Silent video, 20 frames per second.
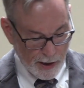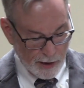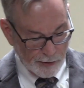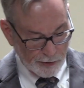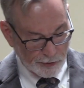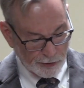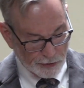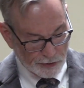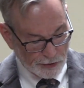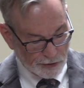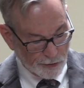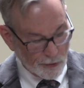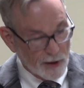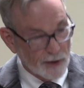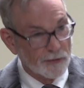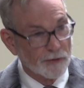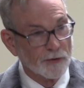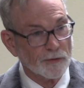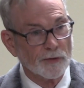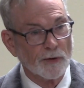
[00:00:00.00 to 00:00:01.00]
to
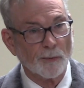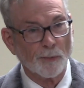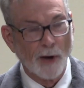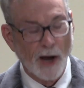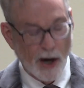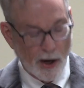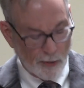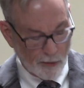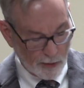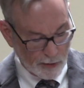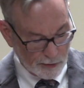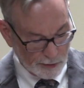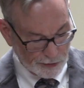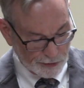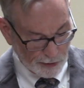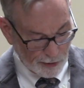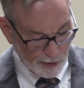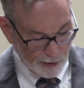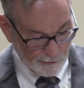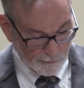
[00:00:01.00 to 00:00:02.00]
strengthen the powers
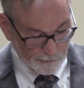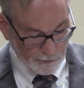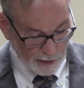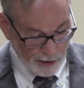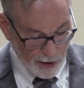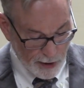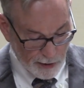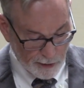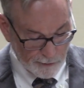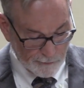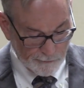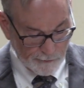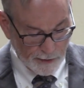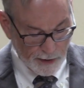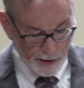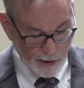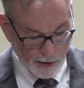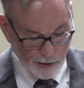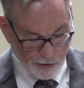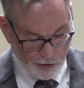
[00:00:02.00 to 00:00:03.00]
of love,
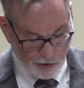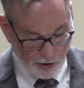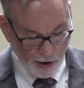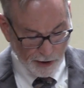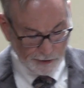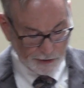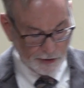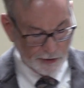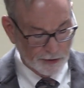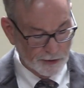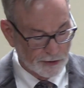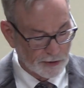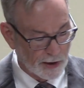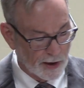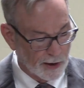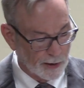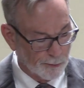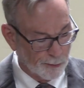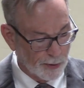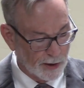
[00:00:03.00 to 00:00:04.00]
justice,
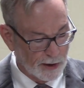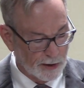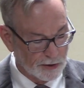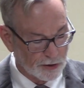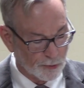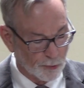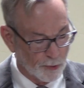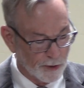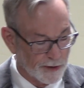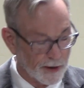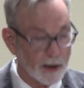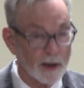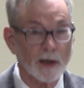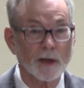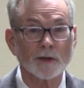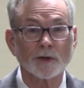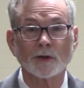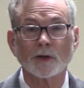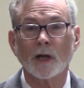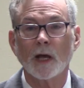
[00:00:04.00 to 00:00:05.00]
and peace within
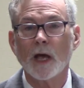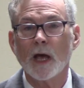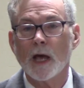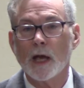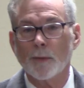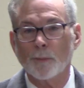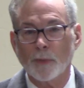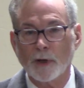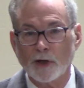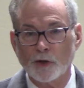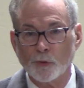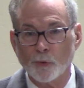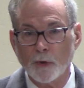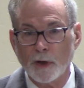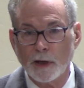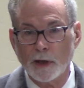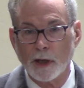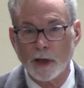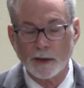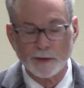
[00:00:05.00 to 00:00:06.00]
us,
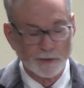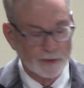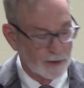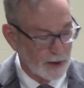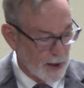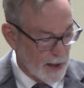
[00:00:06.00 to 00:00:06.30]
between us,